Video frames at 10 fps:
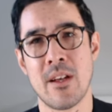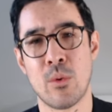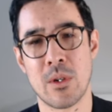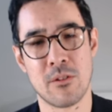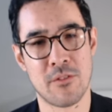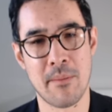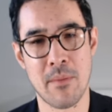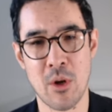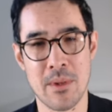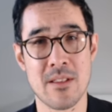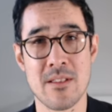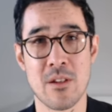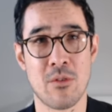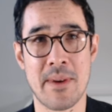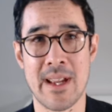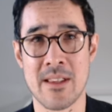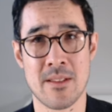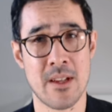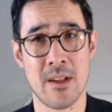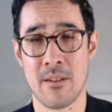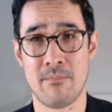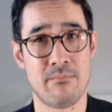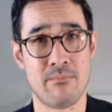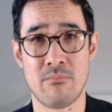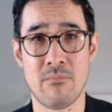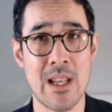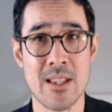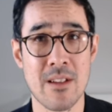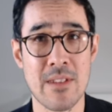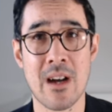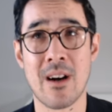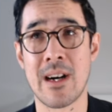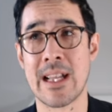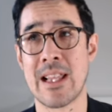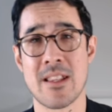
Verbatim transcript: Oil for the moment still remains relatively high.